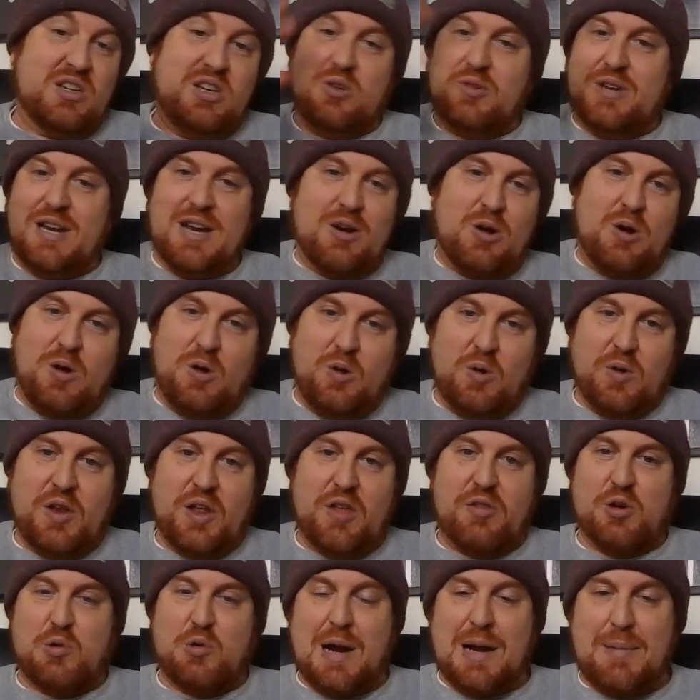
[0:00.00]
we go down a whole
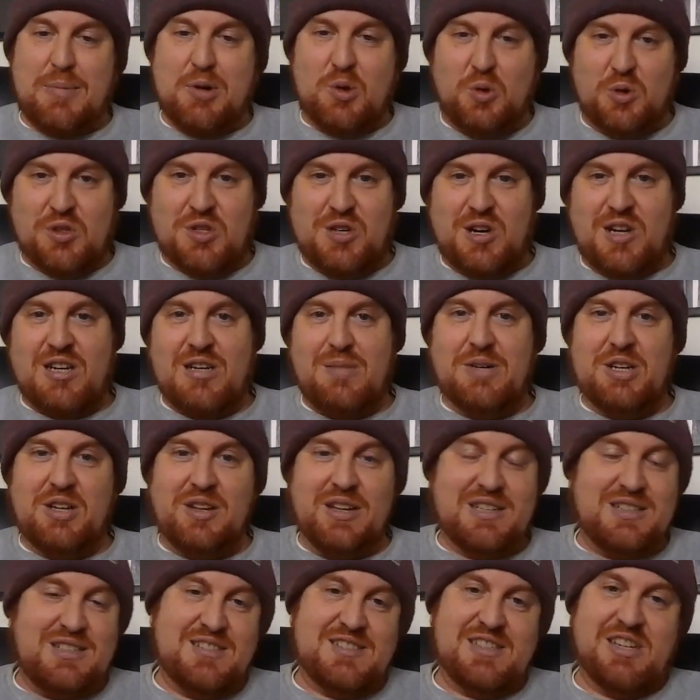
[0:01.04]
another rabbit hole talking
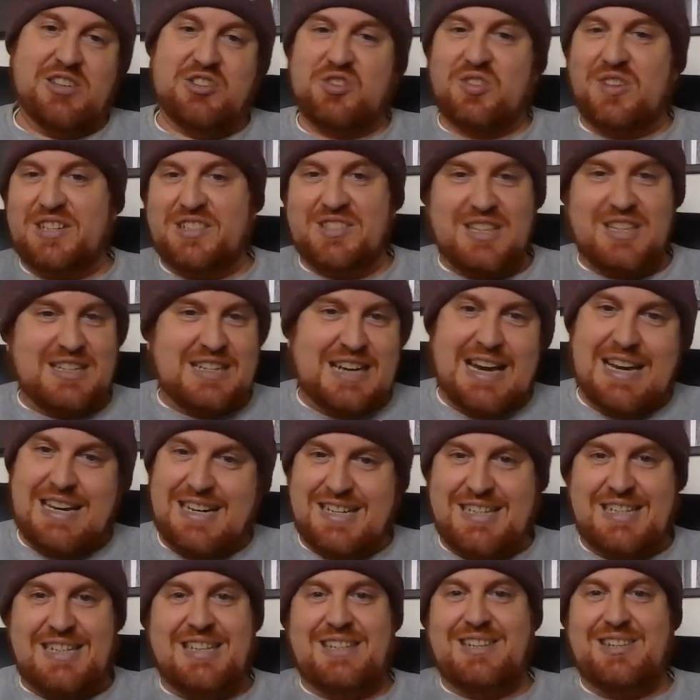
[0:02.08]
about like decentralized
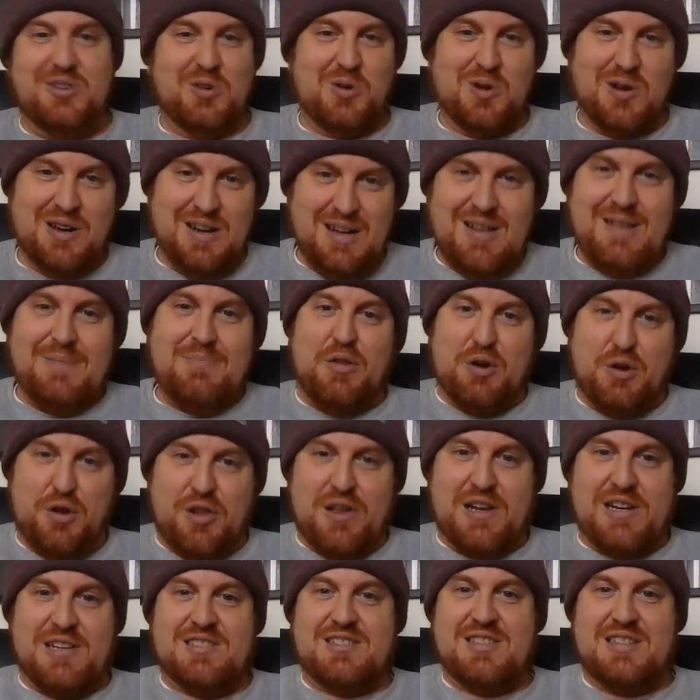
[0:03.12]
identity or
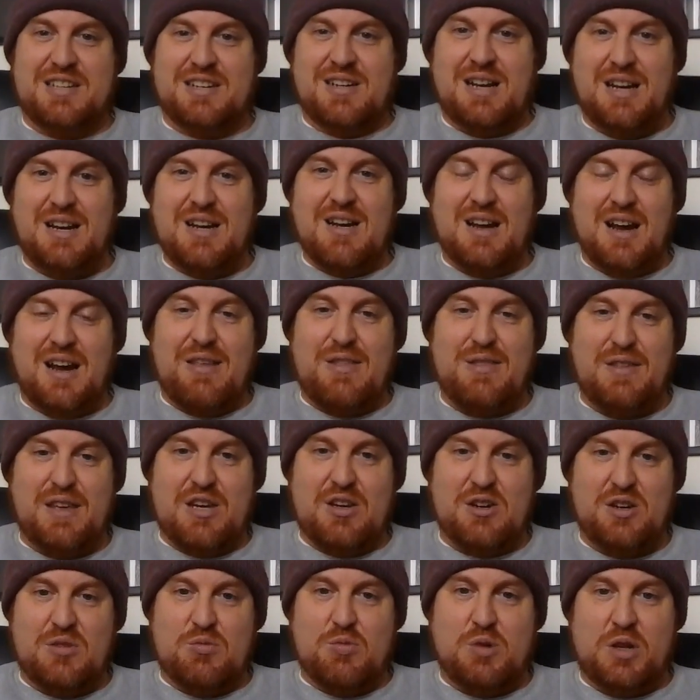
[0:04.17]
other things that I
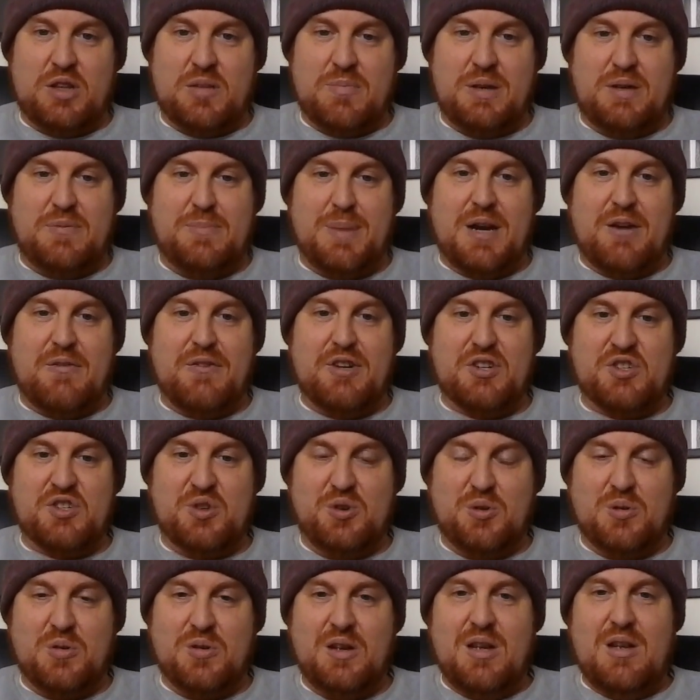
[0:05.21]
think could really be
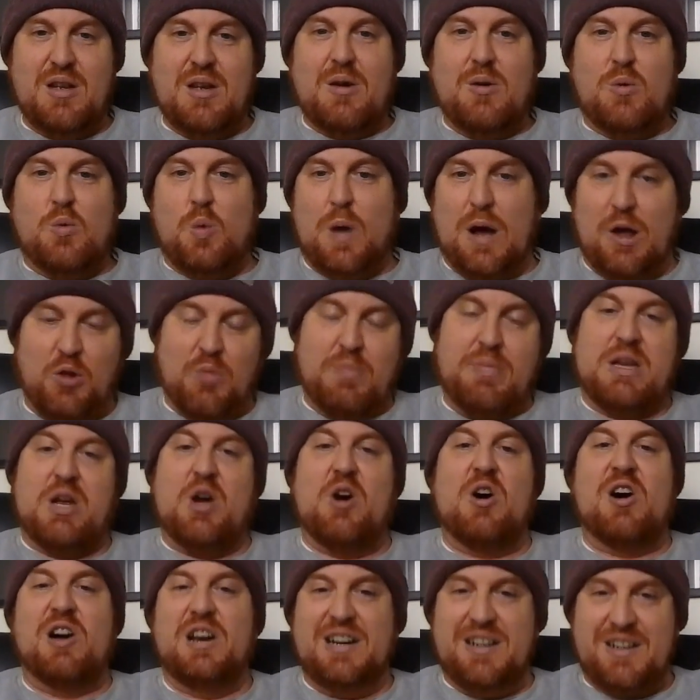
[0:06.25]
beneficial well
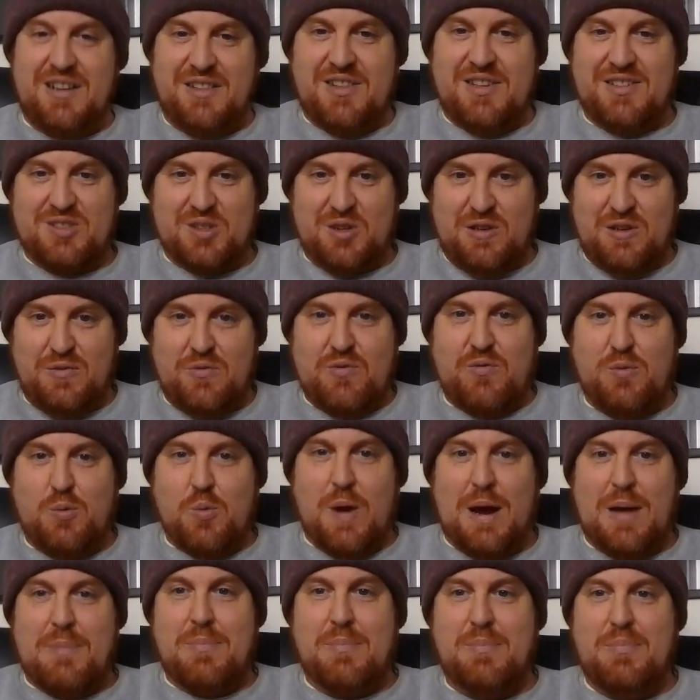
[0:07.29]
beyond the sort of
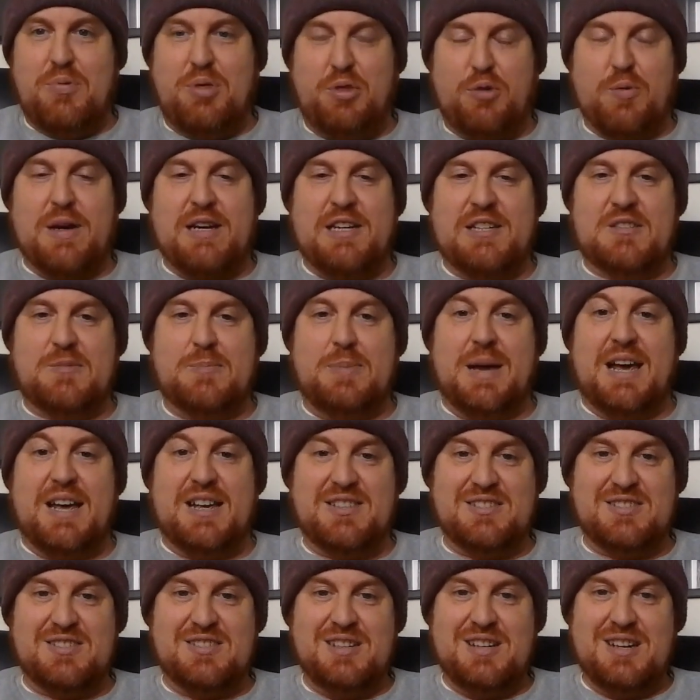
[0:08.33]
Web3
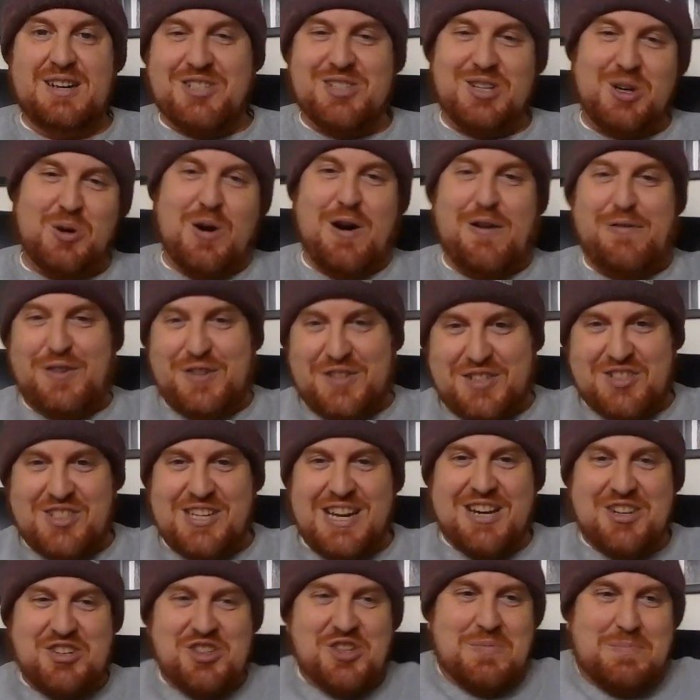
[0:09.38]
space. Not to go off on
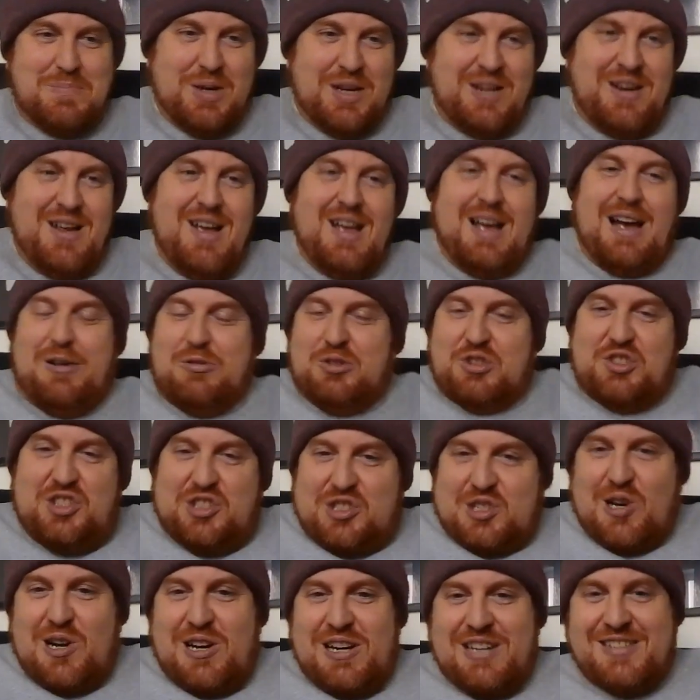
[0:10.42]
this tangent, but I was
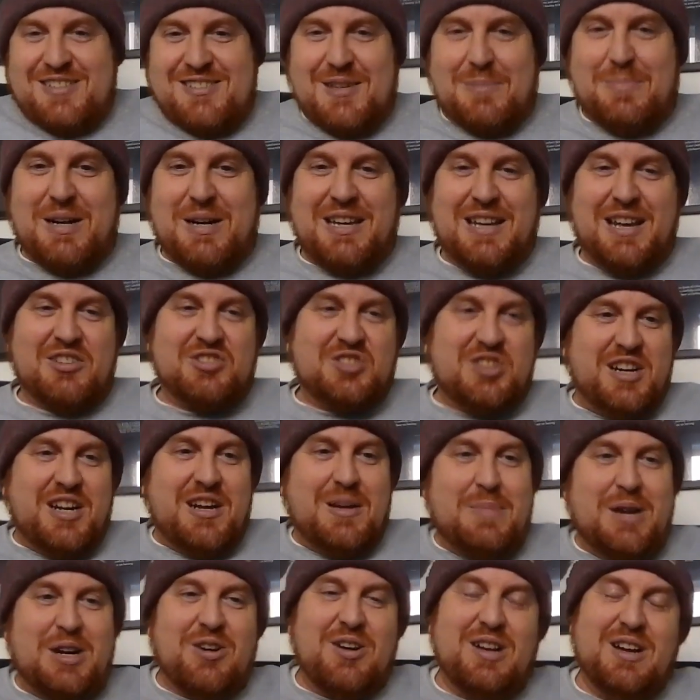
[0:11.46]
just talking to somebody
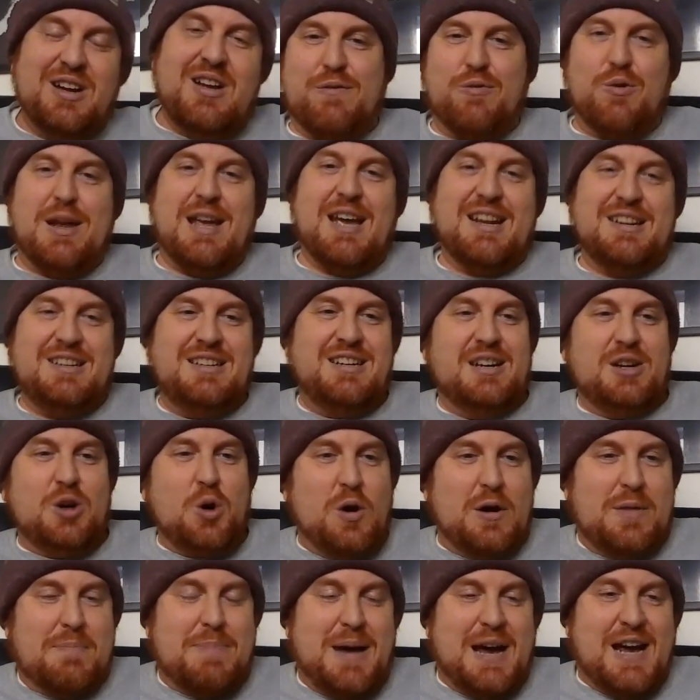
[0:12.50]
yesterday about if we had
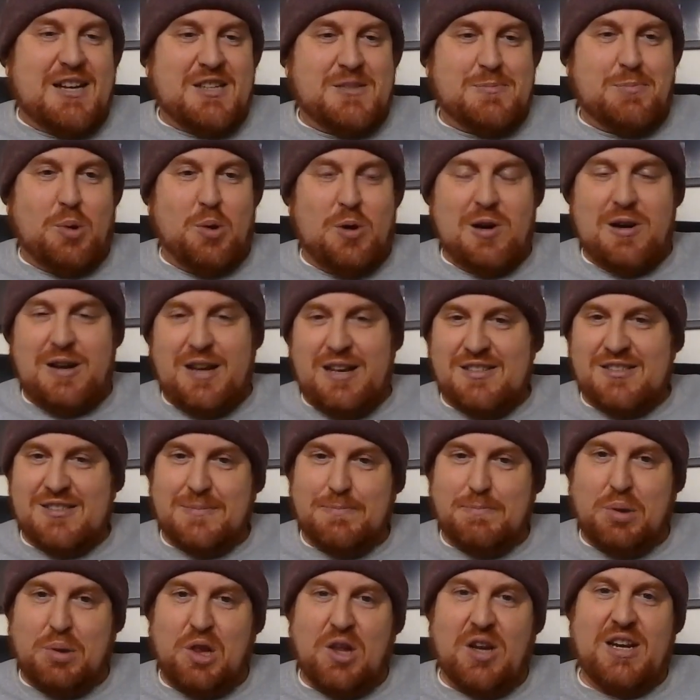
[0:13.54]
Gitcoin Passport
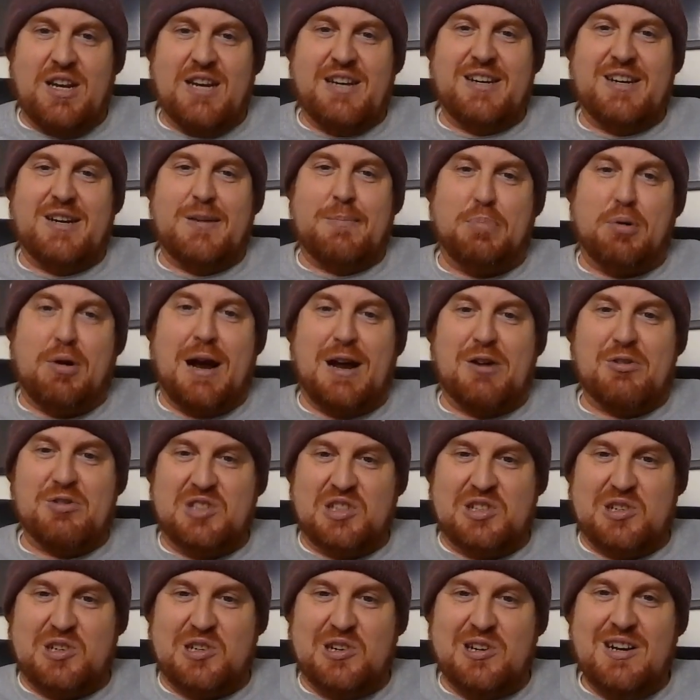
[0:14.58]
as a plugin in a
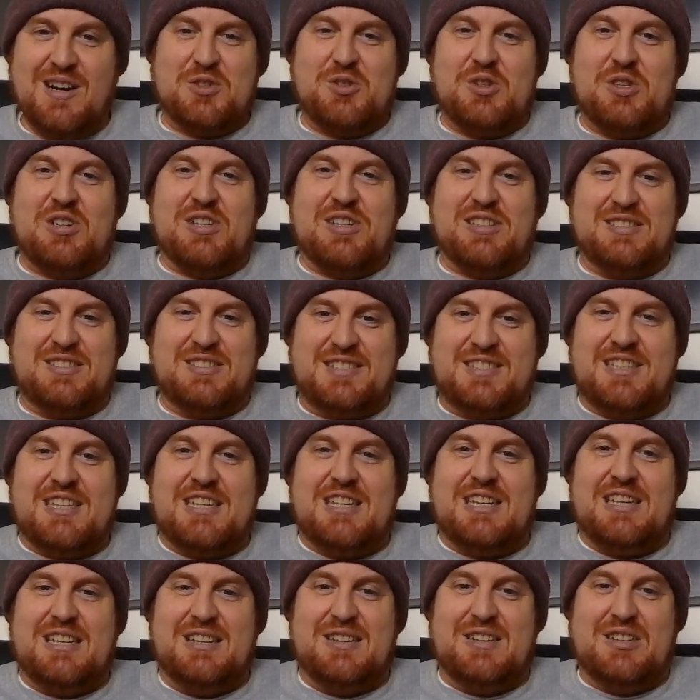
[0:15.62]
browser so you could
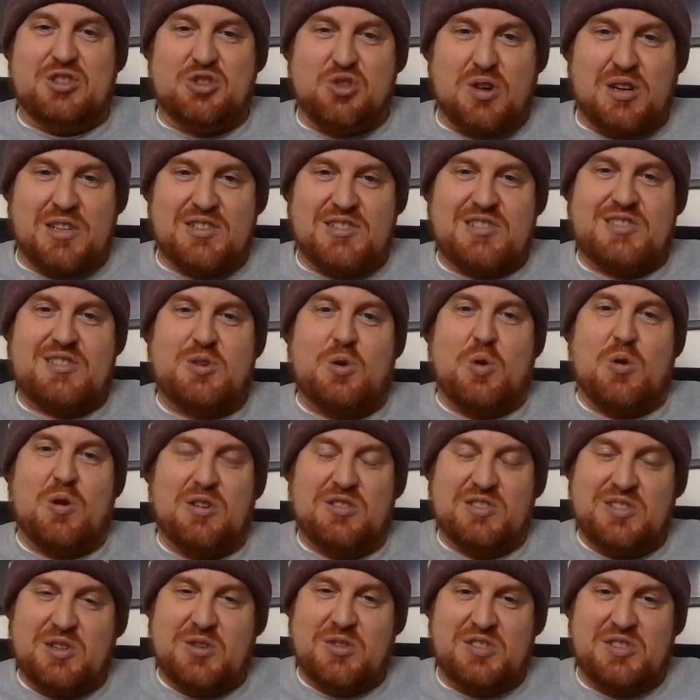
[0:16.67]
see the trust
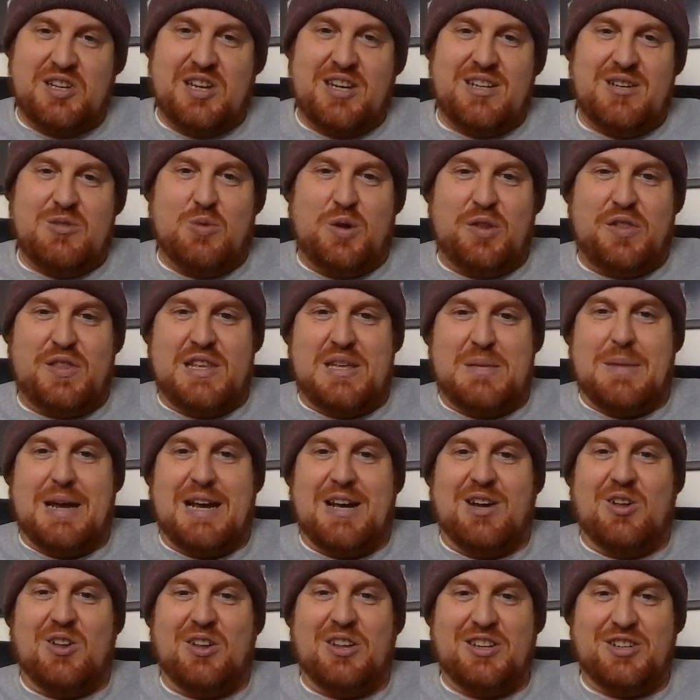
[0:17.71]
score associated with
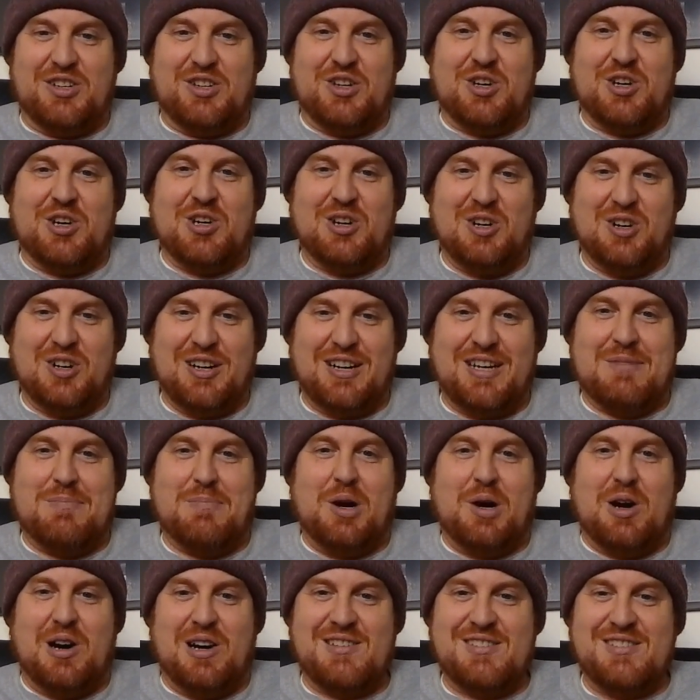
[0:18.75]
email in your
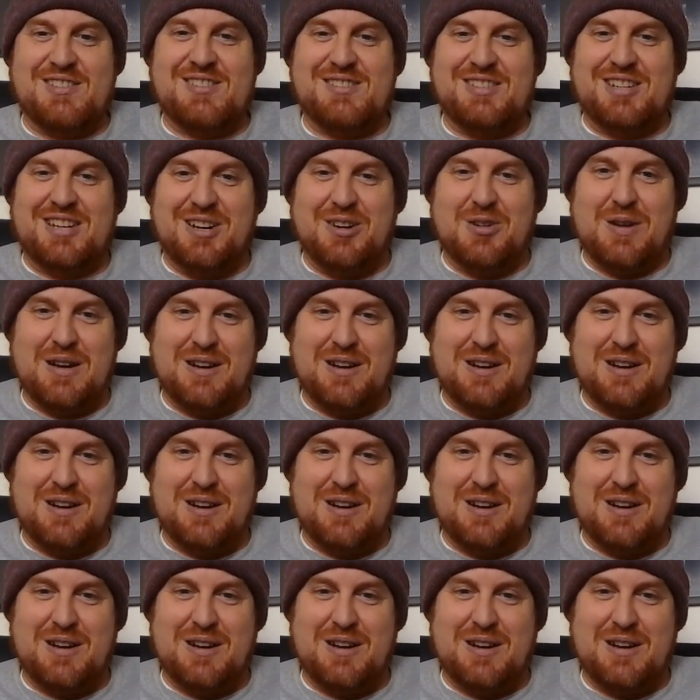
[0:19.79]
inbox.